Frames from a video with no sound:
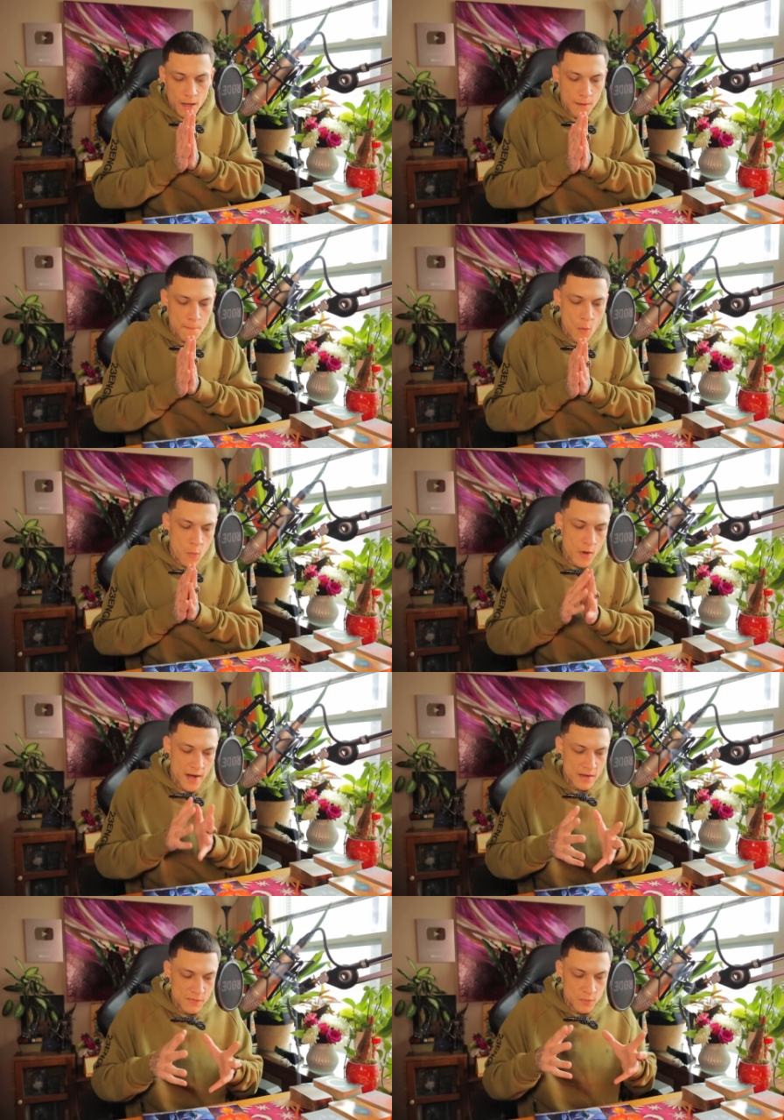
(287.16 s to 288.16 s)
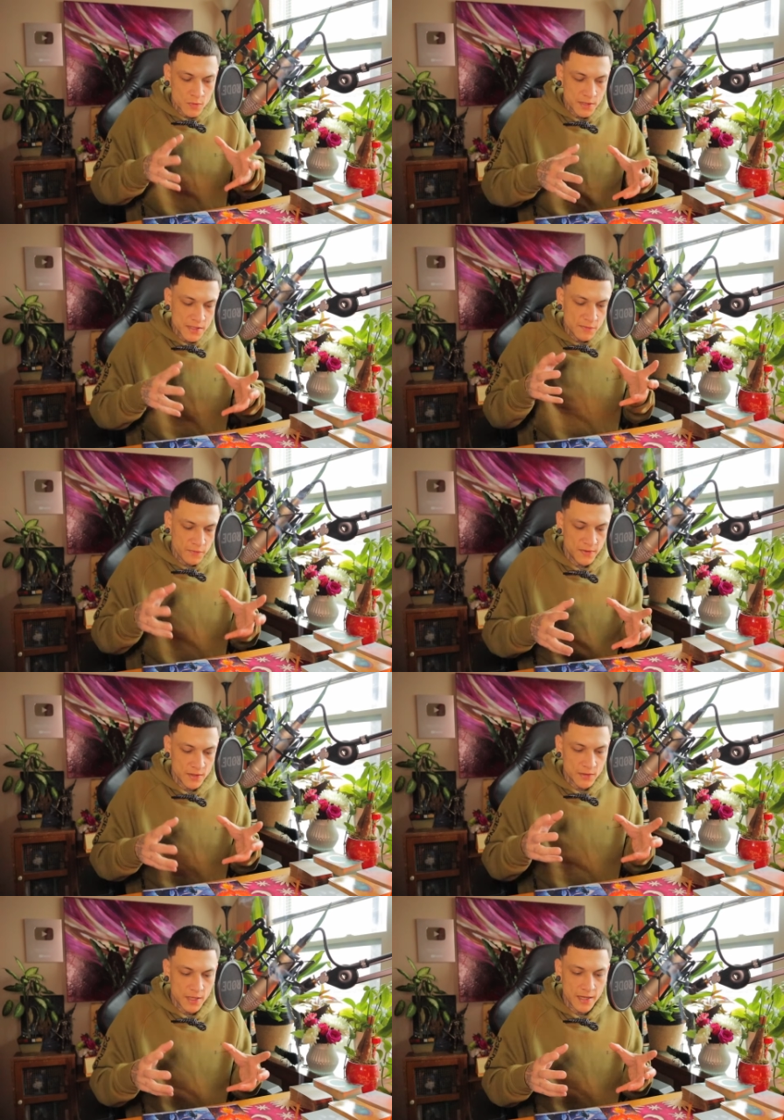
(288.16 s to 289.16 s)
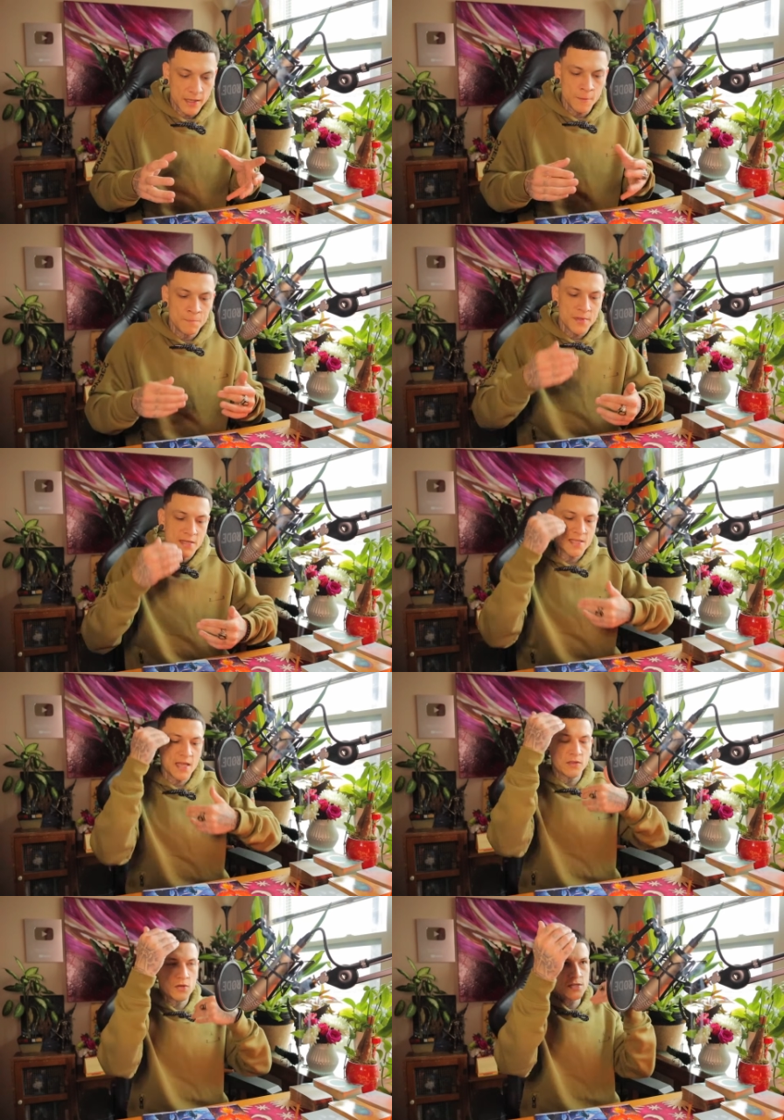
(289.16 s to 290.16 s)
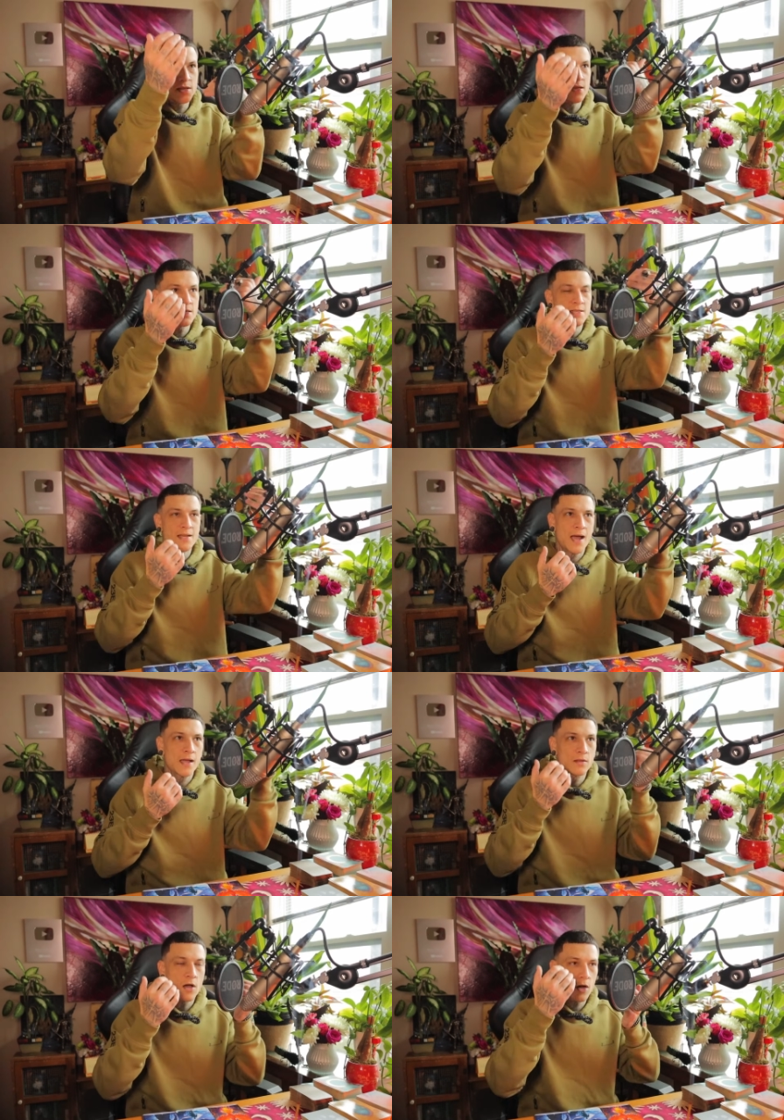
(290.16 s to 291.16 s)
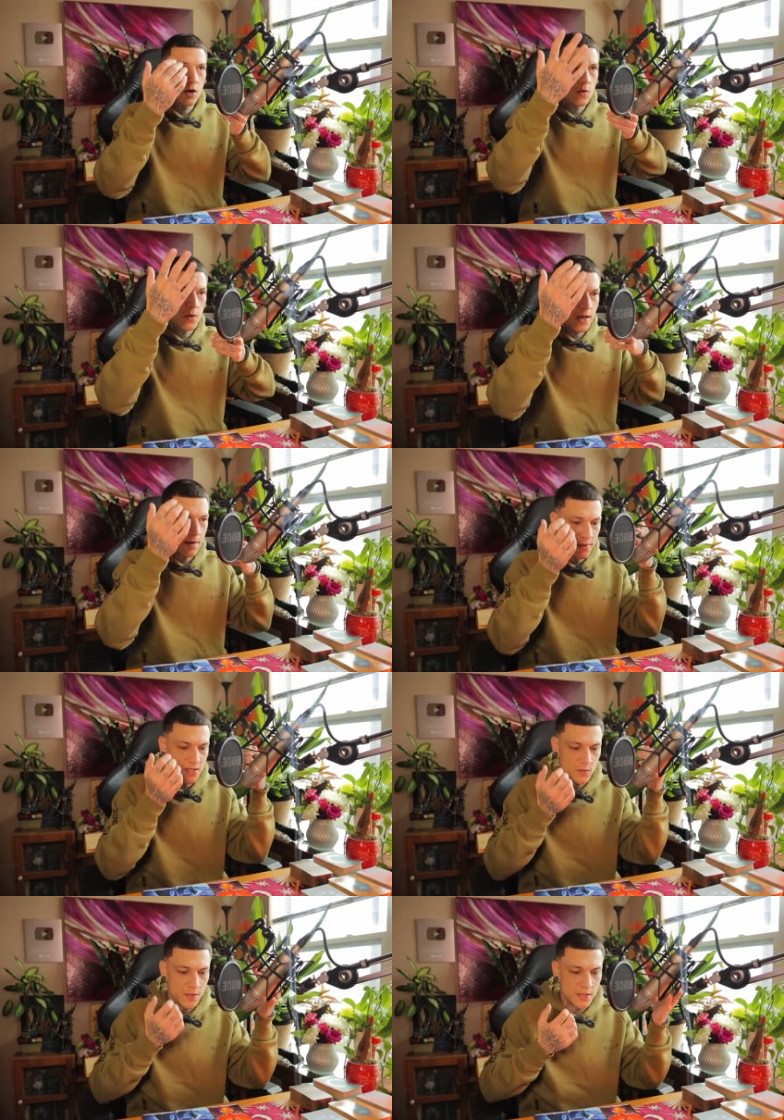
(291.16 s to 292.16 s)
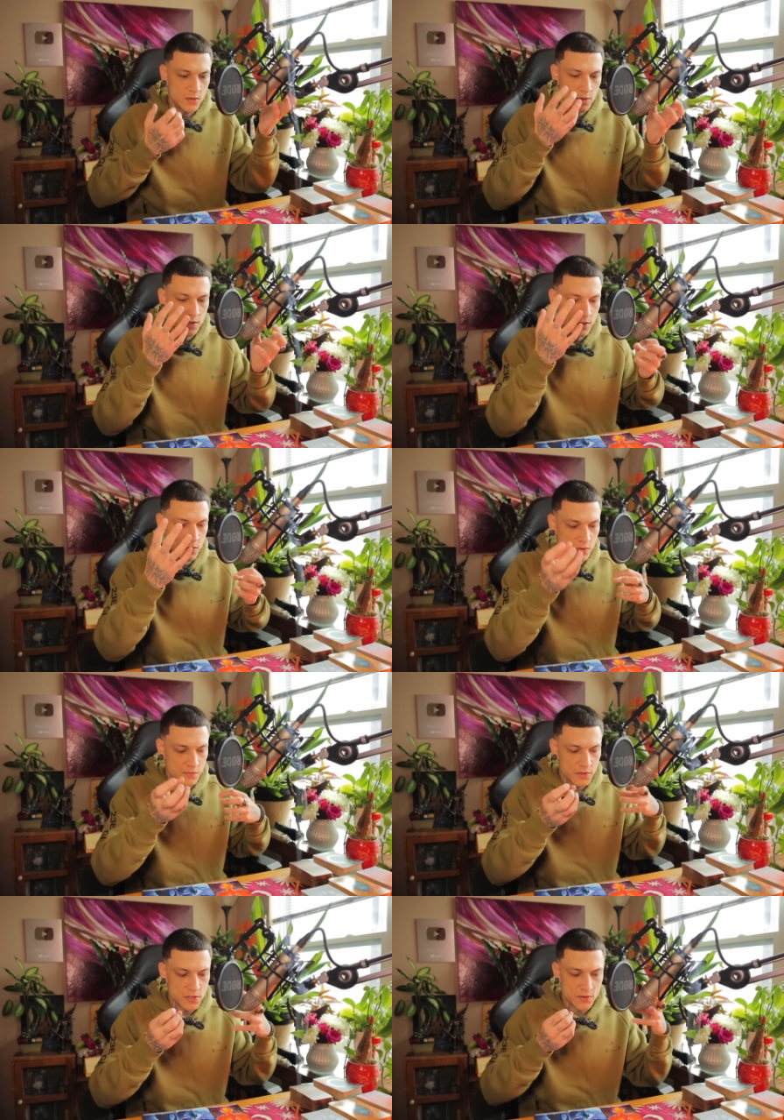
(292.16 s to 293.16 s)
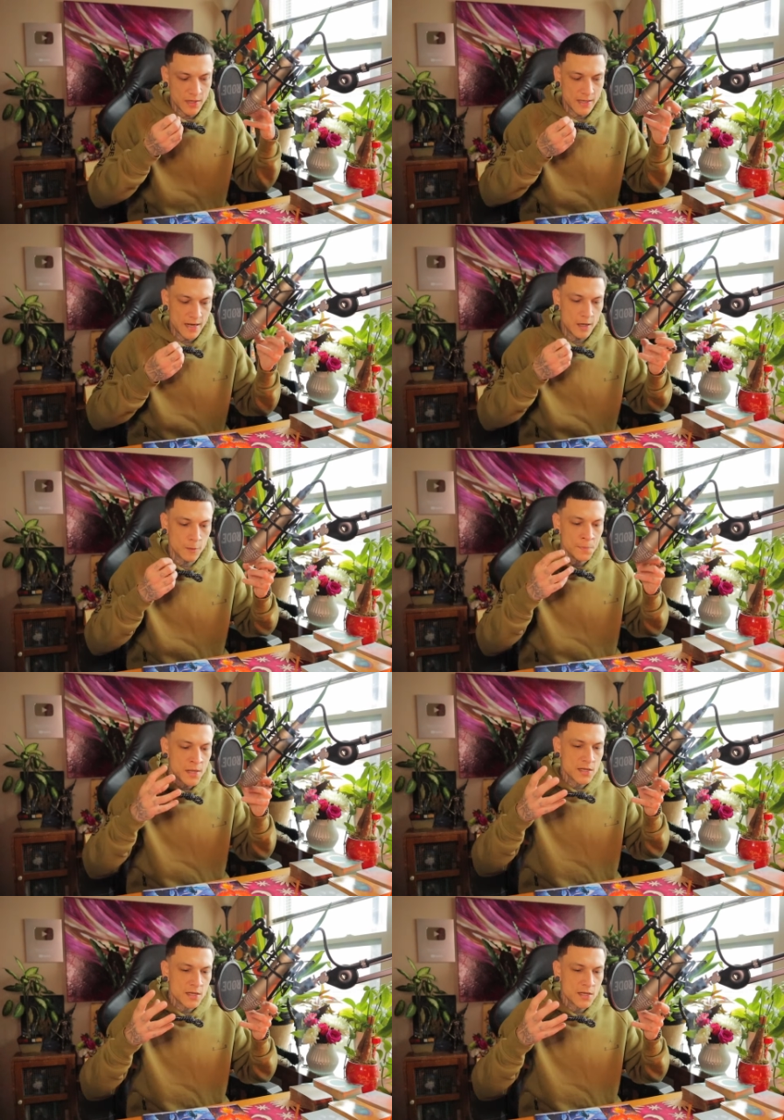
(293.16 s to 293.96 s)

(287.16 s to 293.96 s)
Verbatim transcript: What I really feel like is that there's this dialogue going on between you and the universe right now,